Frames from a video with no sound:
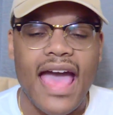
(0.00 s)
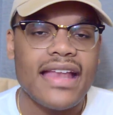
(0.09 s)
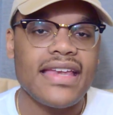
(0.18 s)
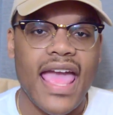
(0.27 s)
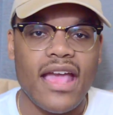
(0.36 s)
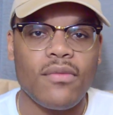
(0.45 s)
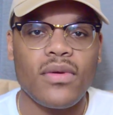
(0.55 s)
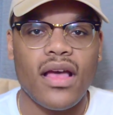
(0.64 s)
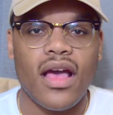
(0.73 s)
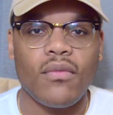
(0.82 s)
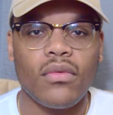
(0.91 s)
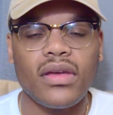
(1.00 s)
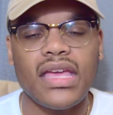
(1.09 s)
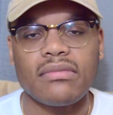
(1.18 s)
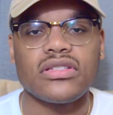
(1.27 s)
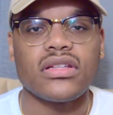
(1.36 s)
day when we
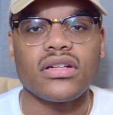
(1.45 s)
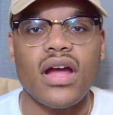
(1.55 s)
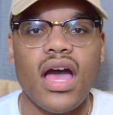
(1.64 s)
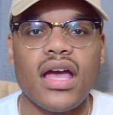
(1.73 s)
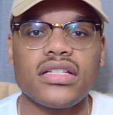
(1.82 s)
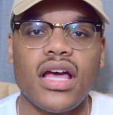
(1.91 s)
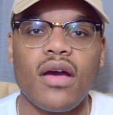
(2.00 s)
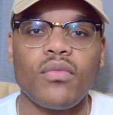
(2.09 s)
came to the garage,